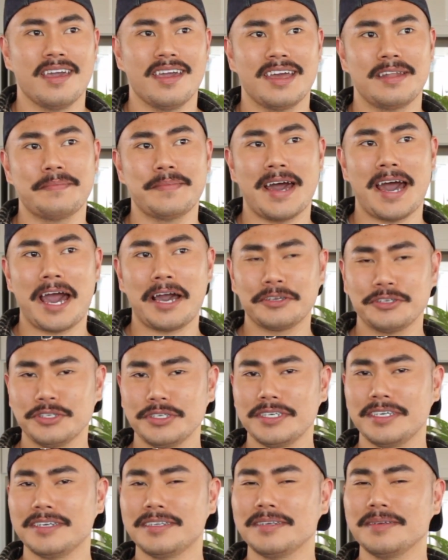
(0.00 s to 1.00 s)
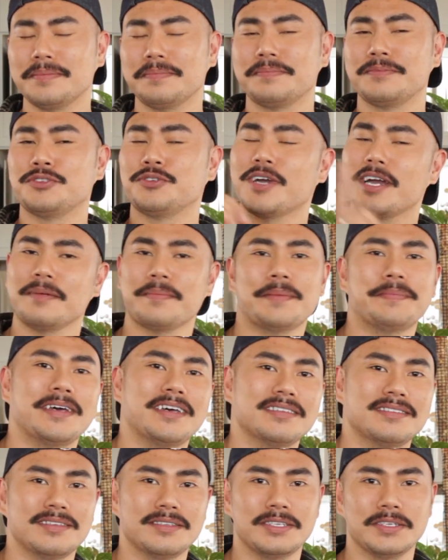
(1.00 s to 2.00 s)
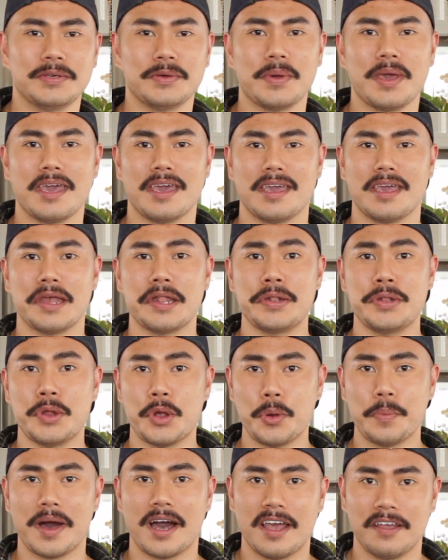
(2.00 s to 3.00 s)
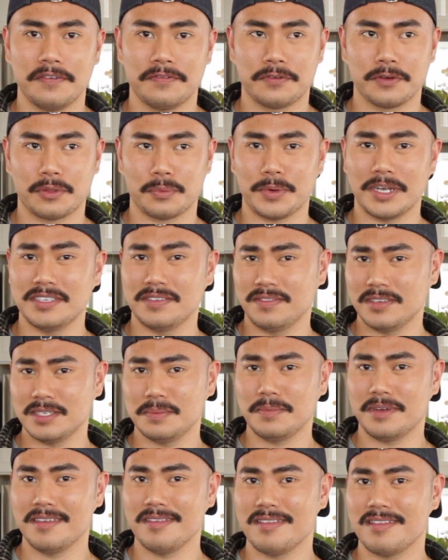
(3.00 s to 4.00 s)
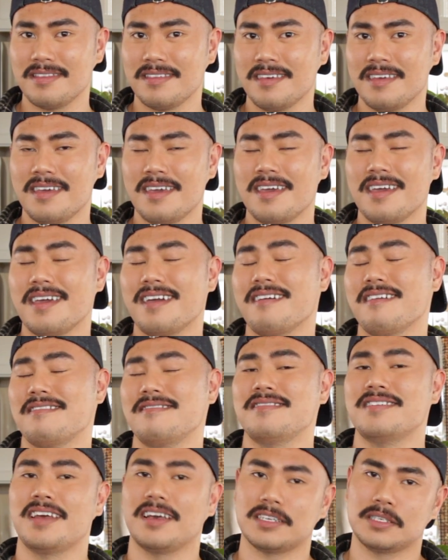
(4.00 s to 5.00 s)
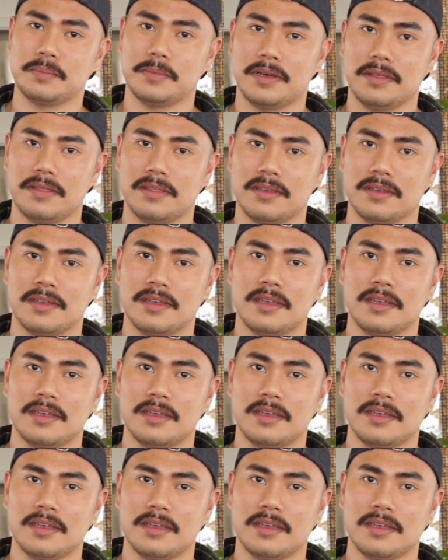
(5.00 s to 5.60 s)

and I'm actually gonna try my best to do a no buy for the rest of this month and next month.